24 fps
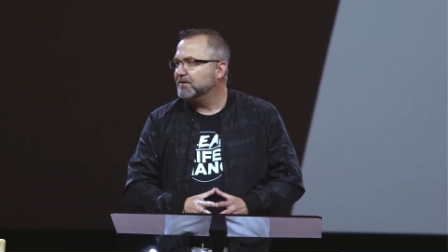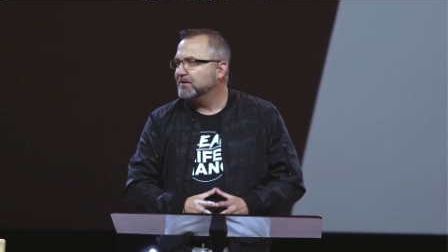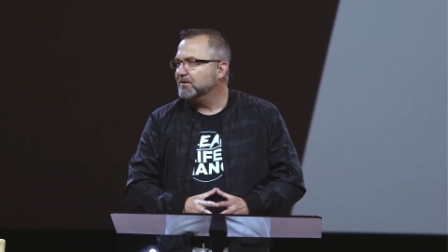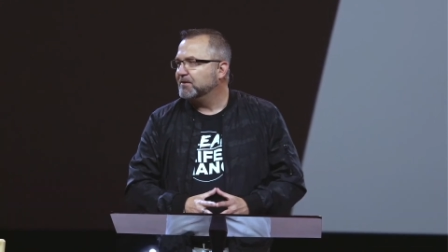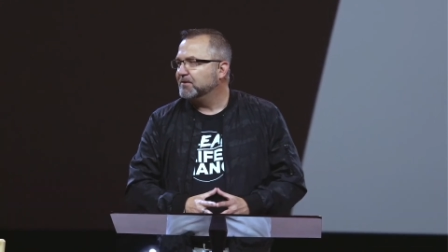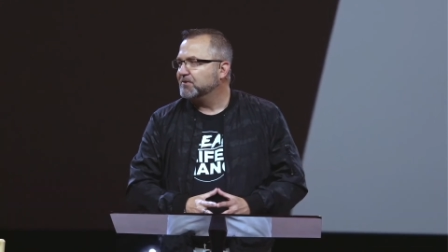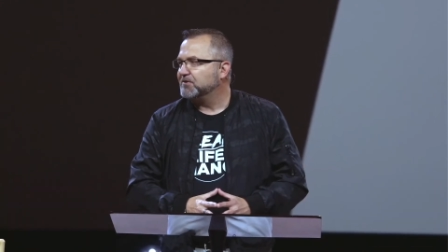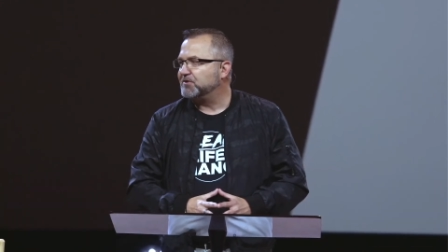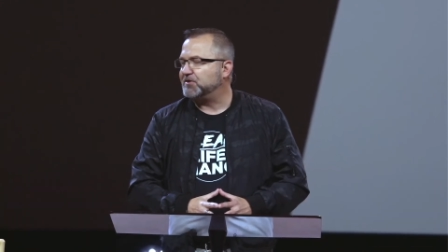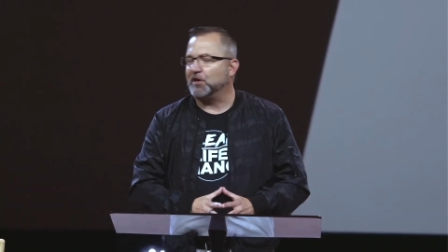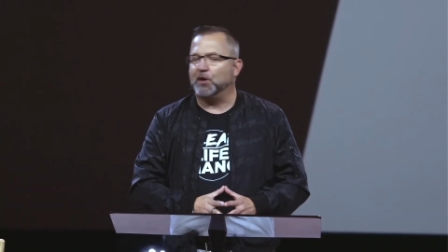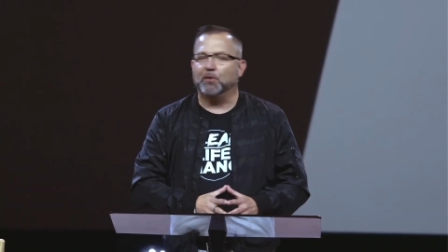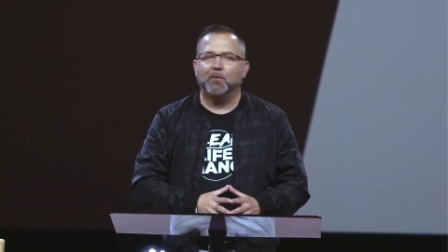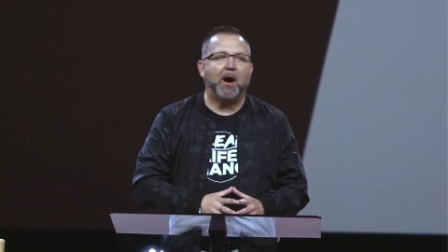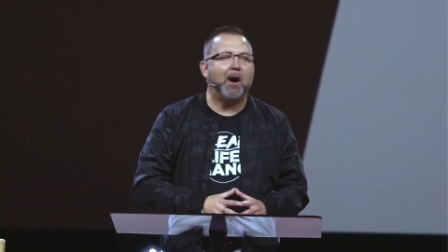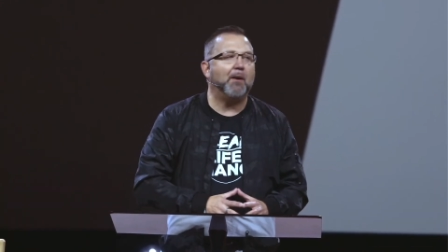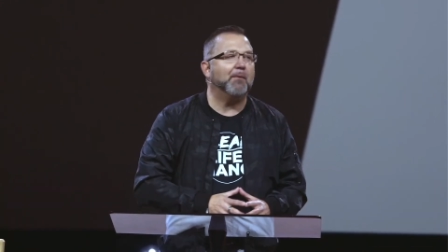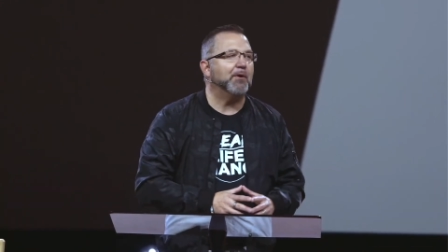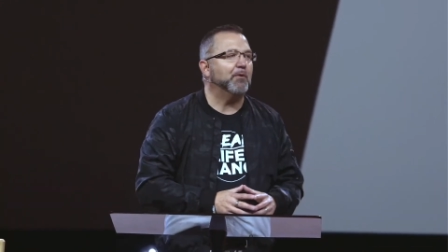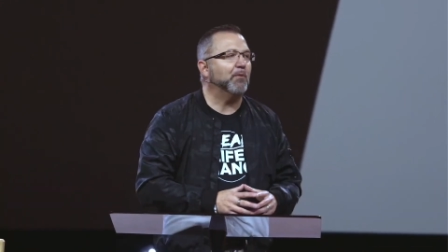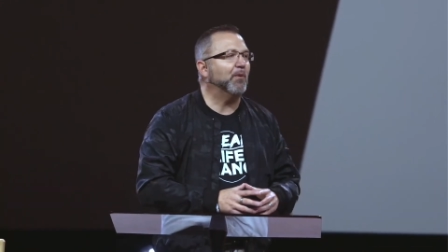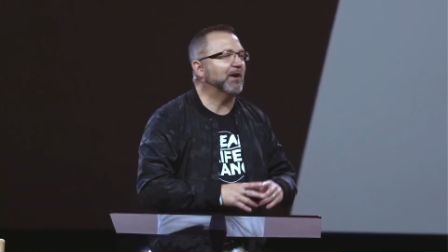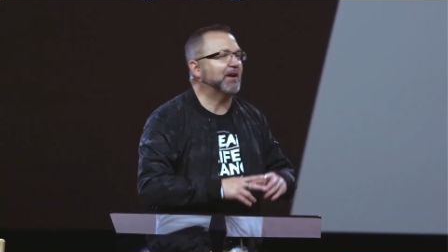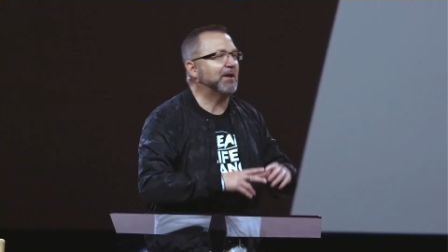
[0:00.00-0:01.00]
So while
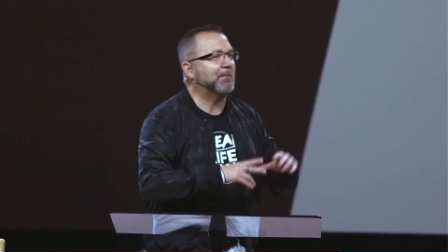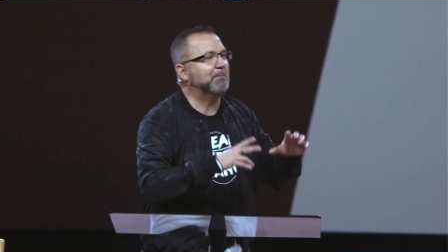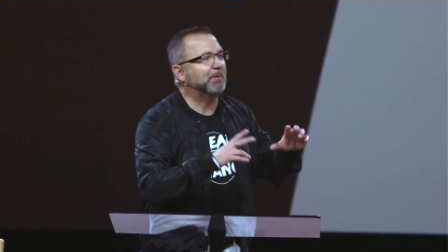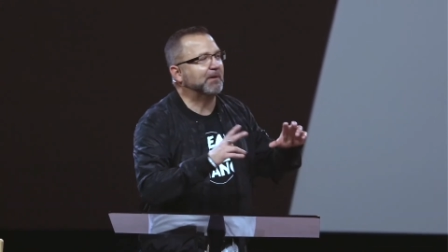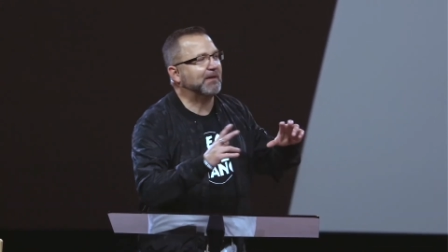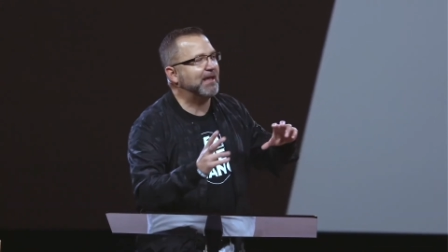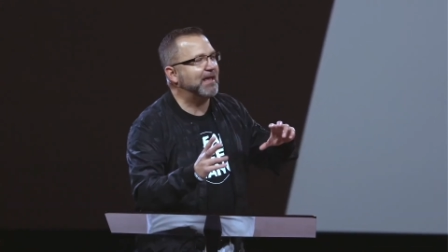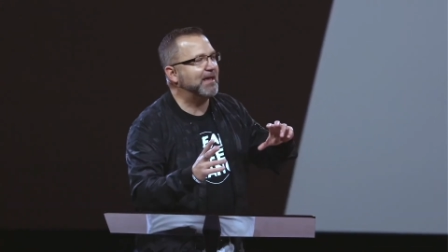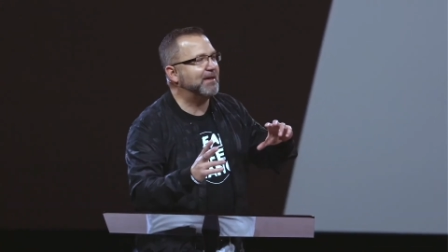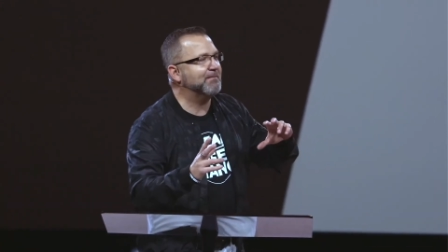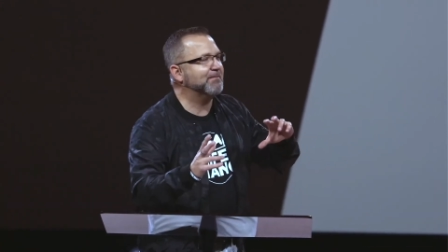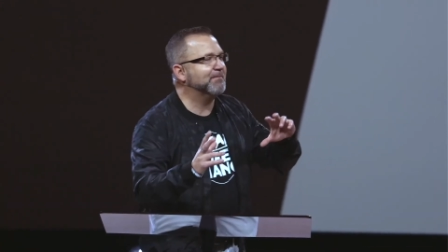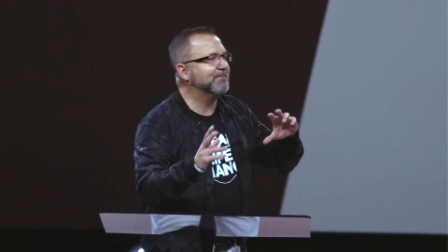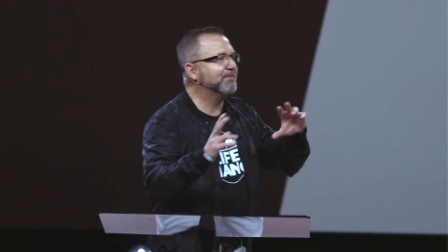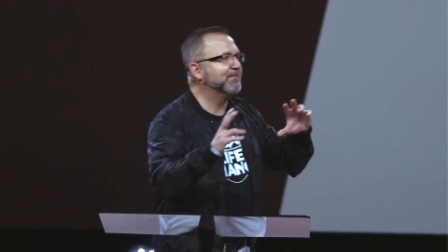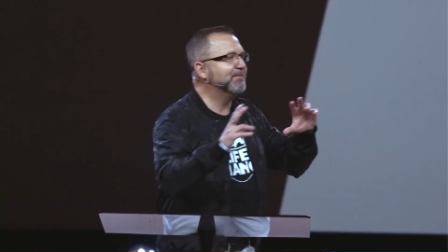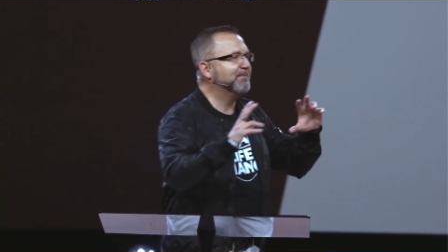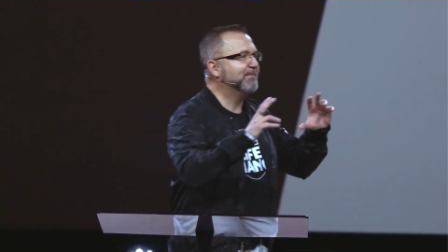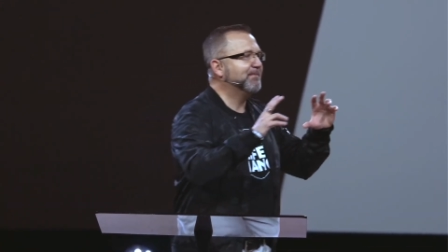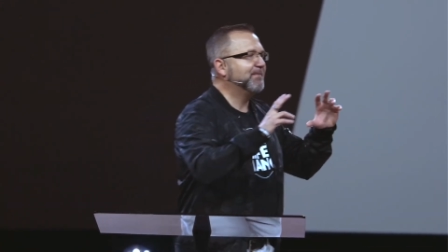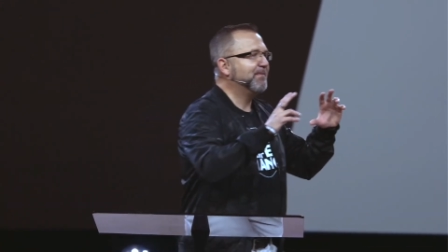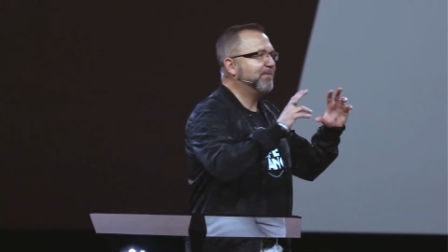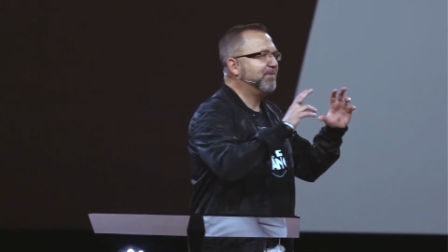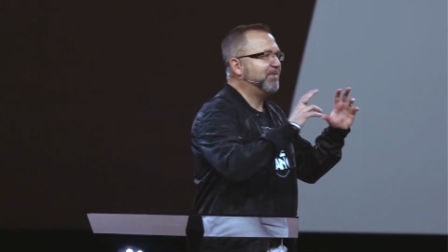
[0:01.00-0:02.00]
we want to blame
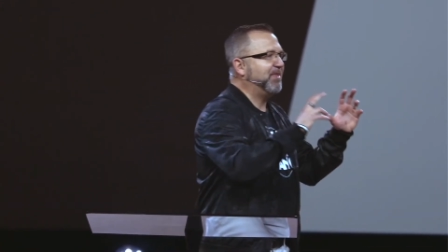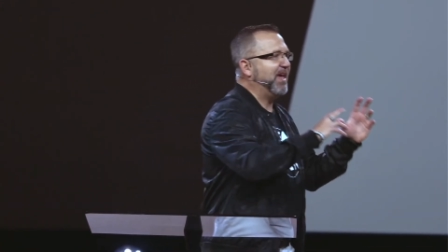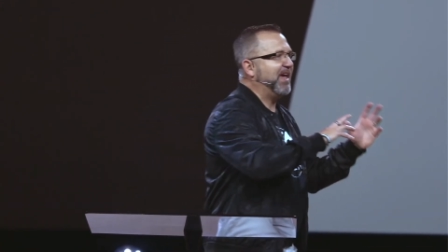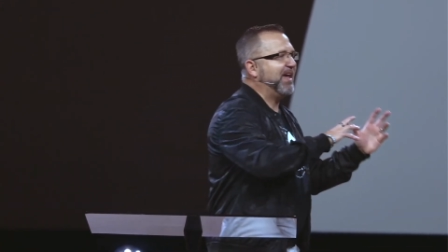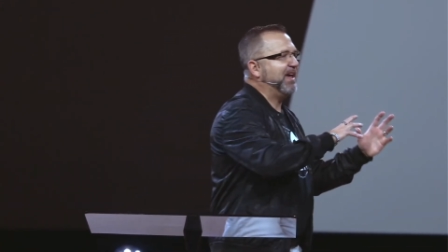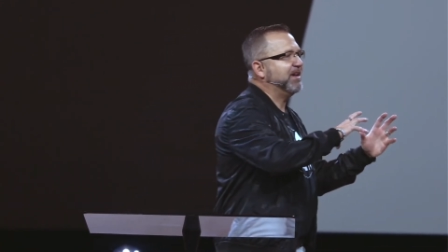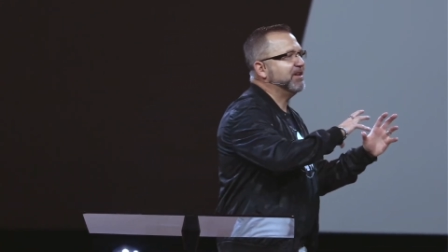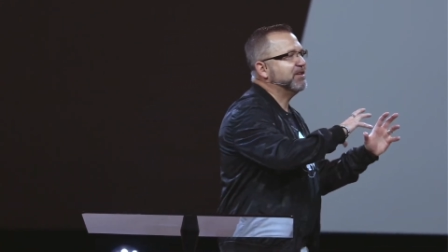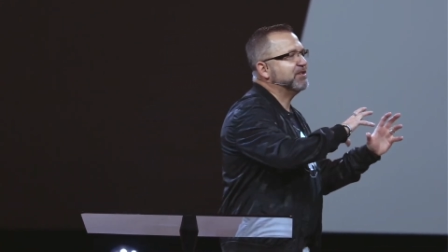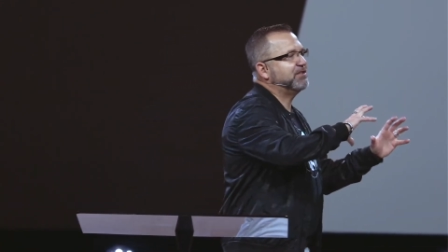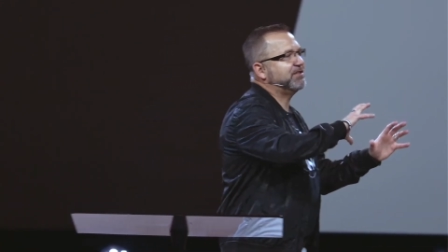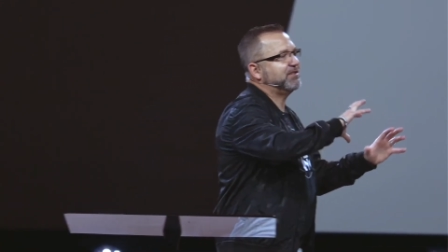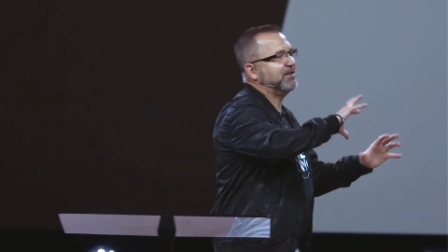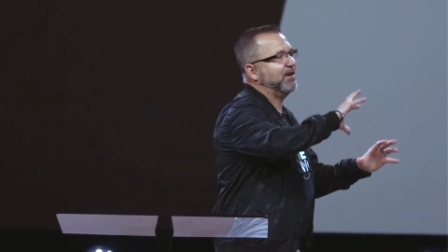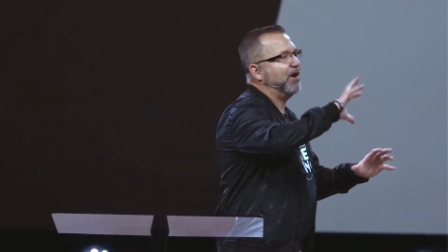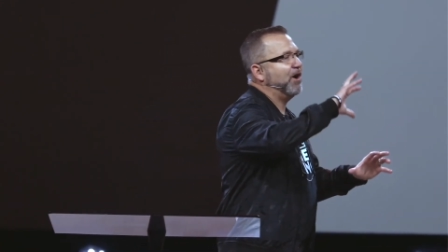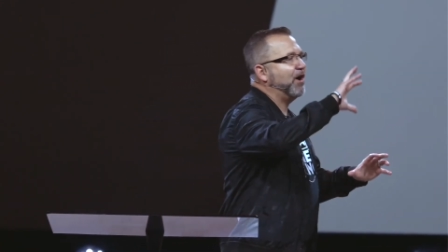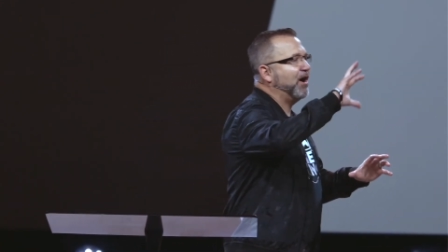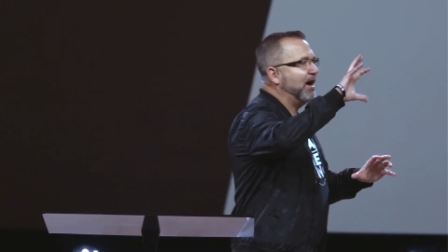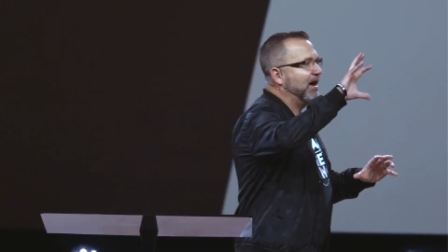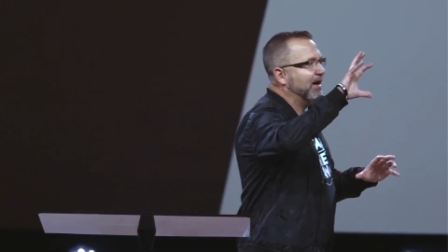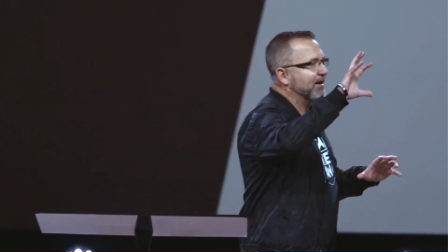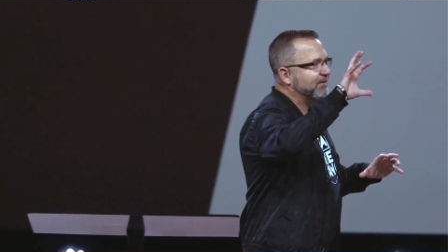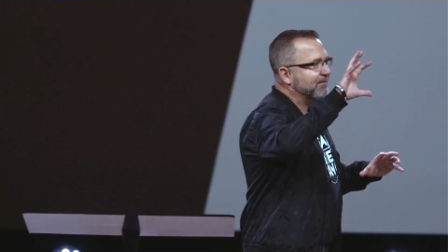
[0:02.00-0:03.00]
things
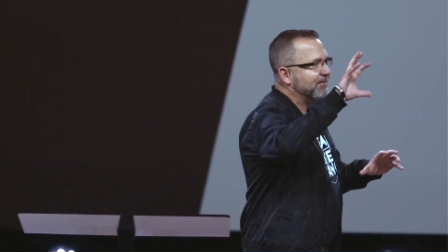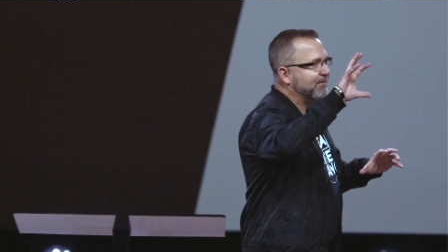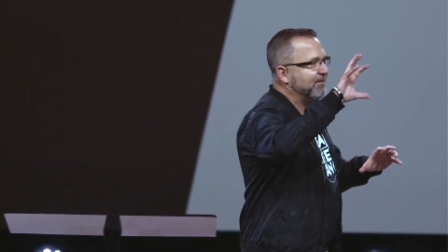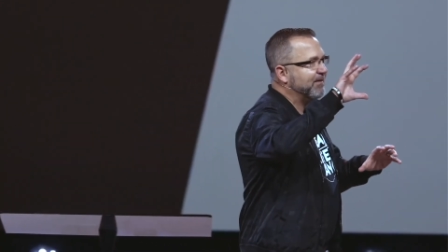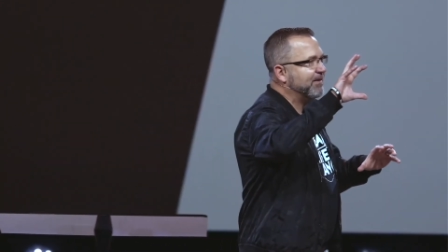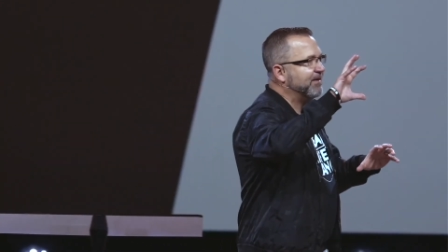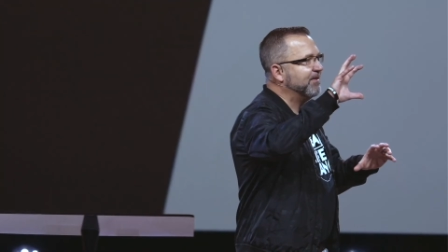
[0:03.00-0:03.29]
on